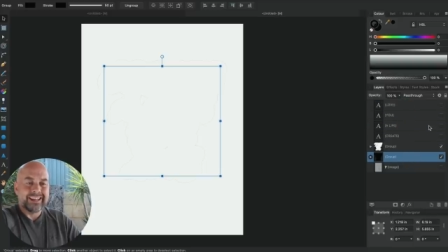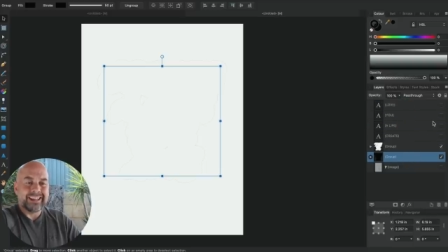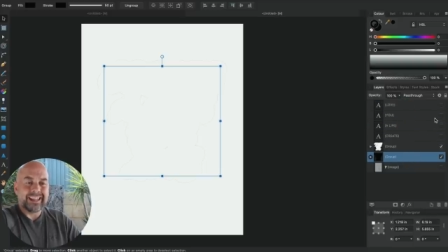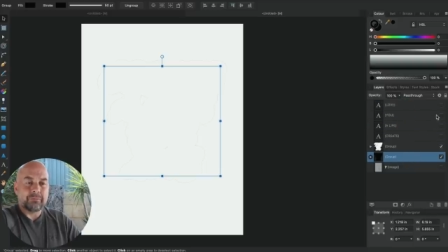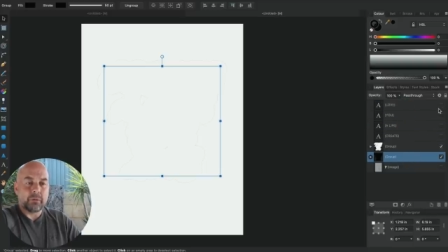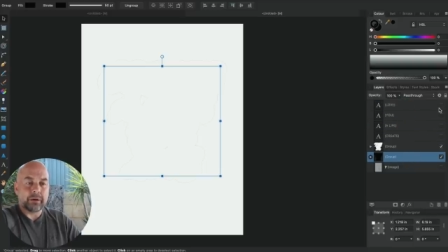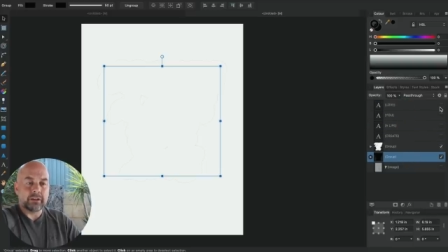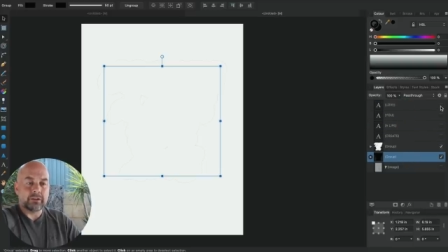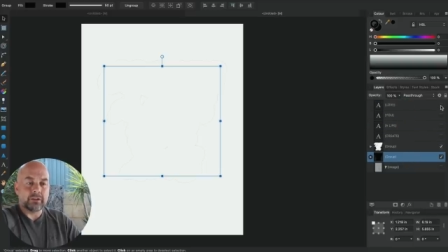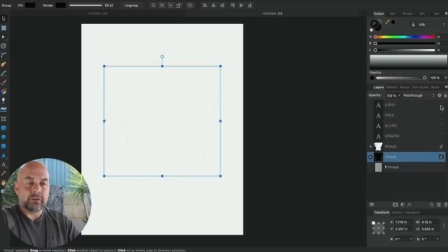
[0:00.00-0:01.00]
And then what we
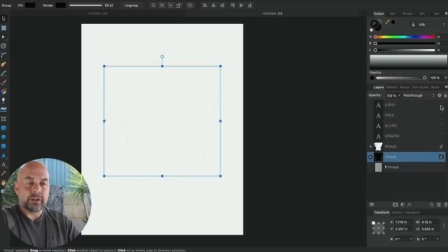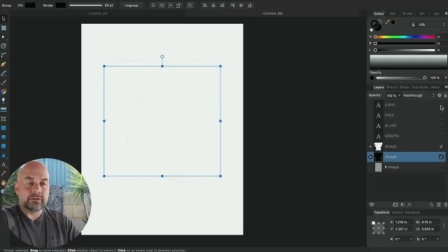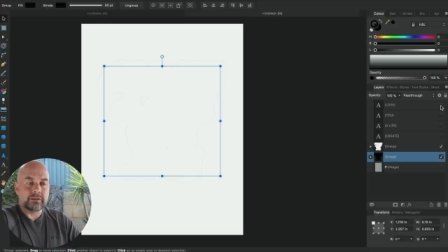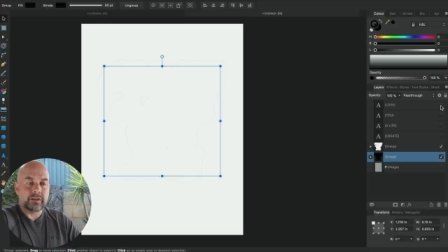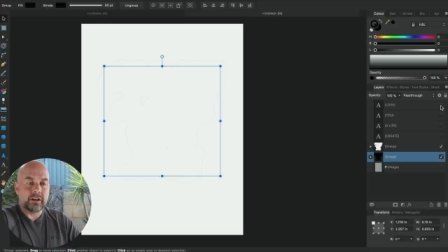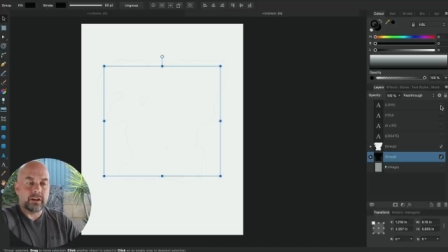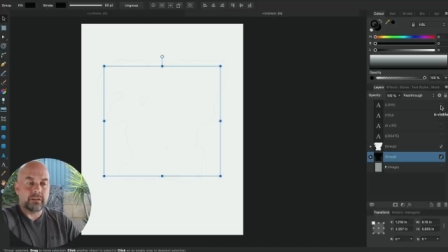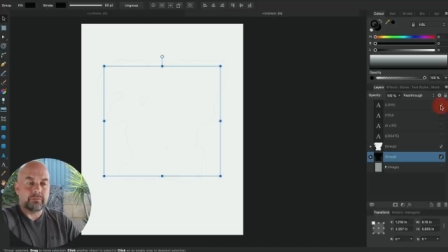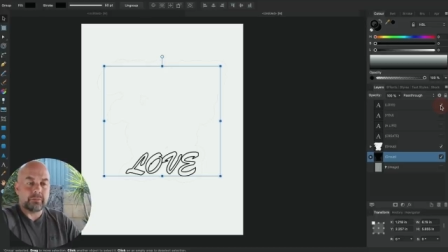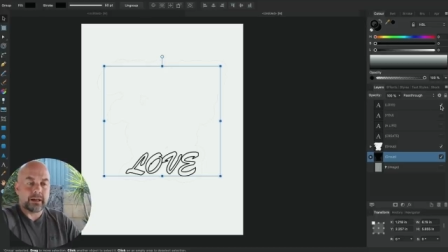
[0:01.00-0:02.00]
can do is
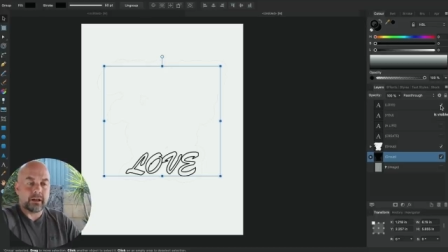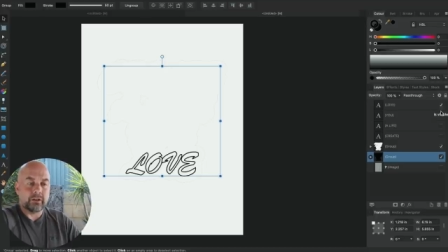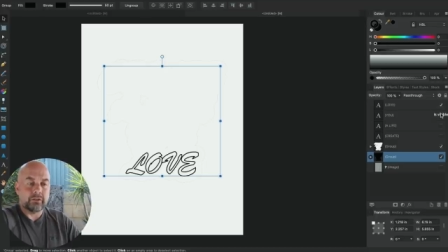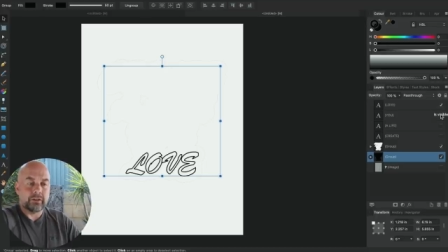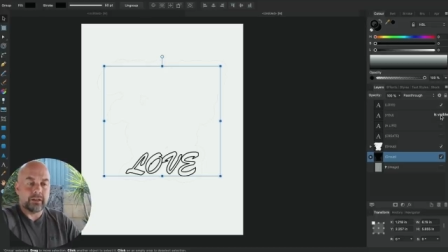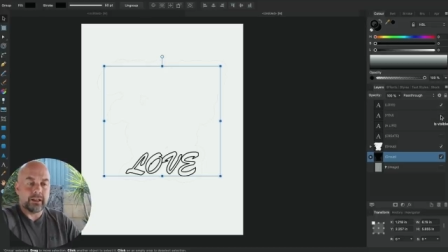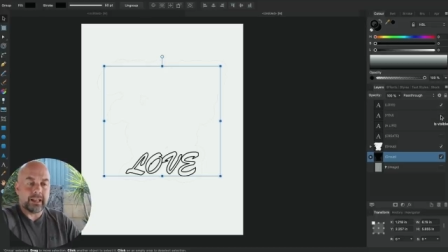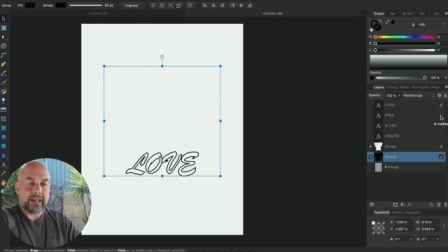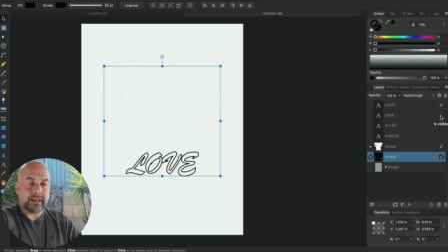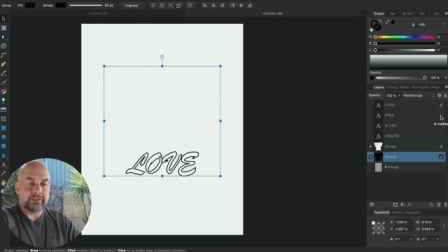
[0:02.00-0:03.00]
turn back on the
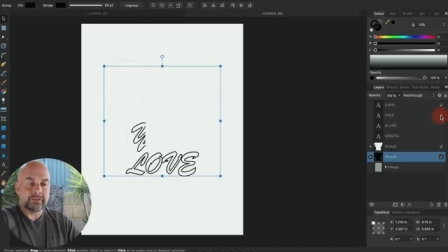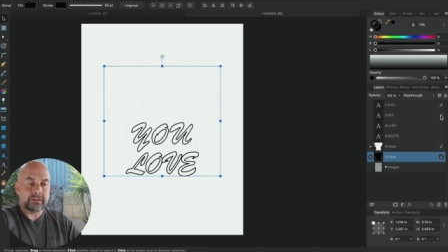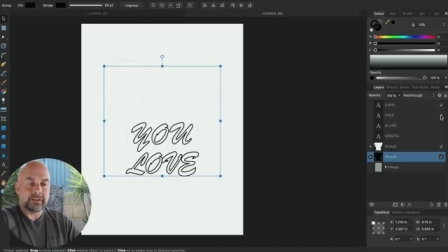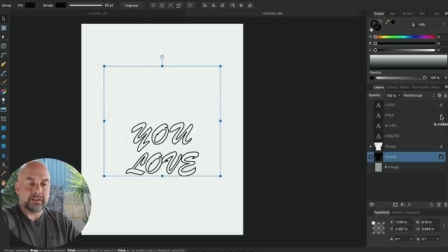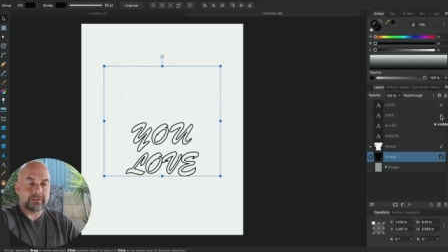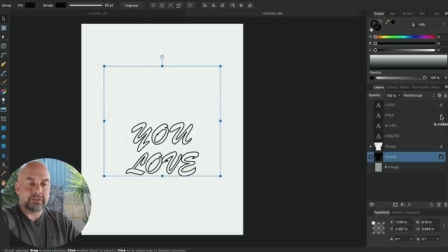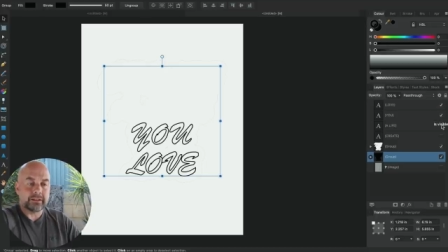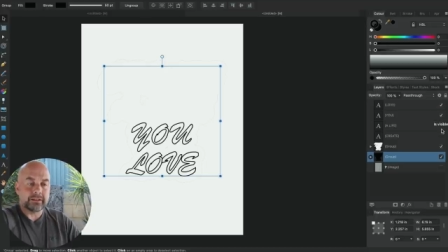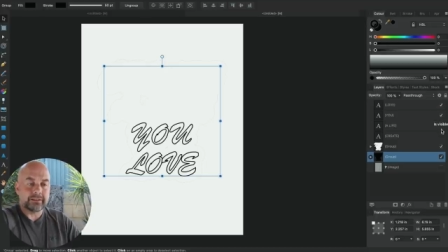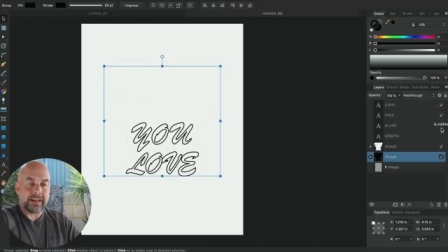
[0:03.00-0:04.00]
layers that
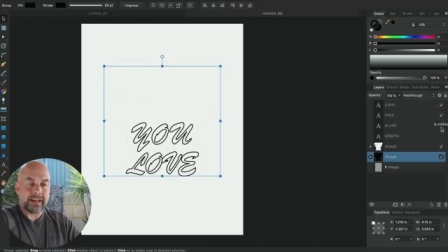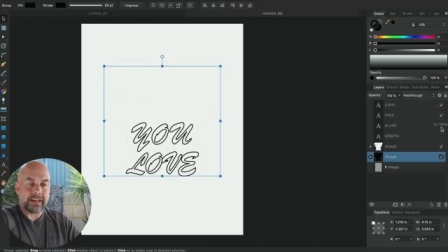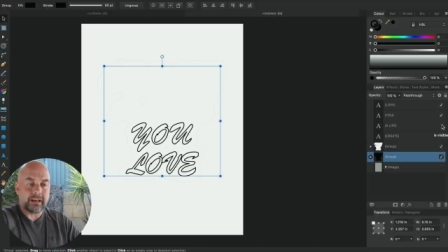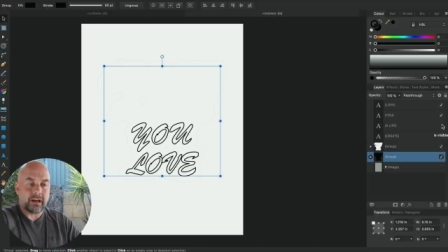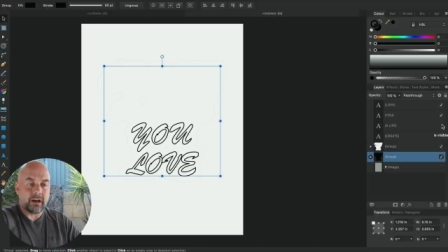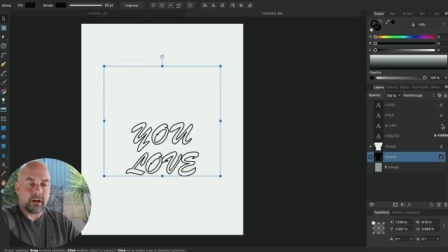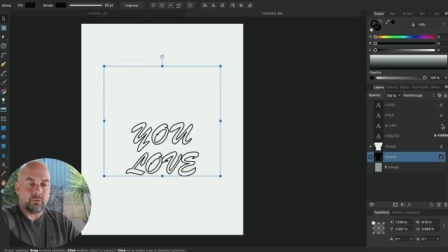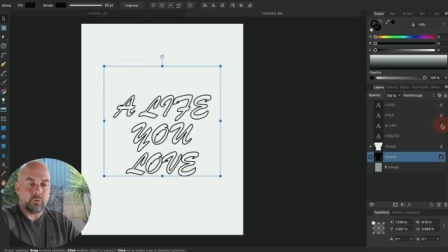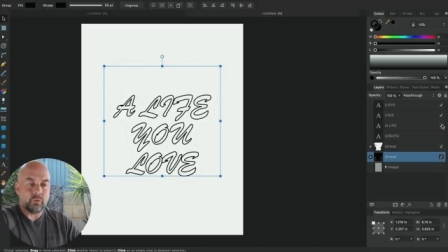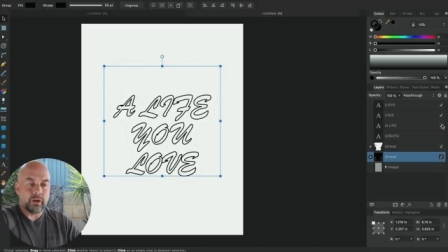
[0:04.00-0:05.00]
contain our
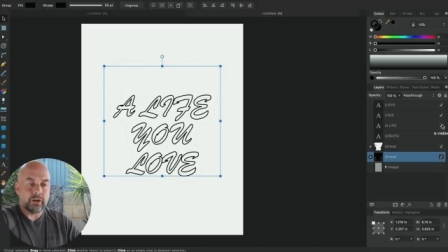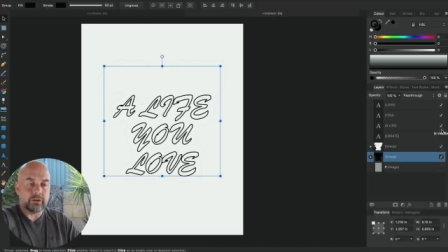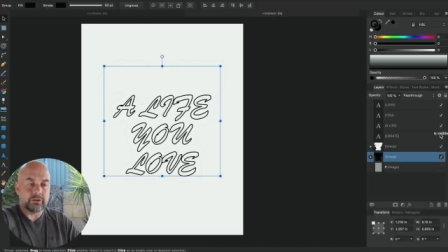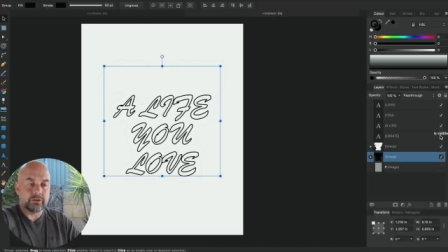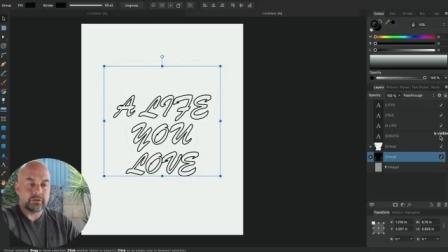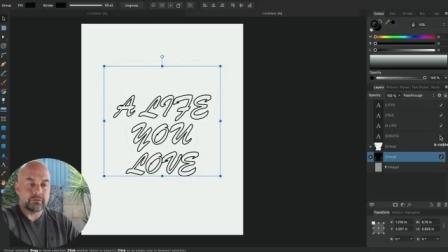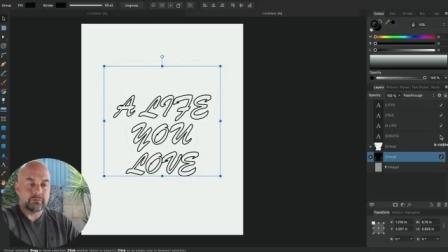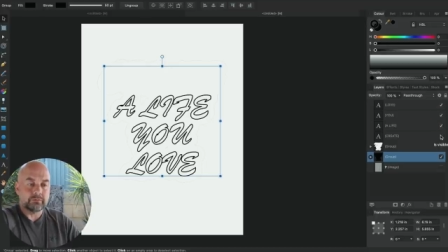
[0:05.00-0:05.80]
words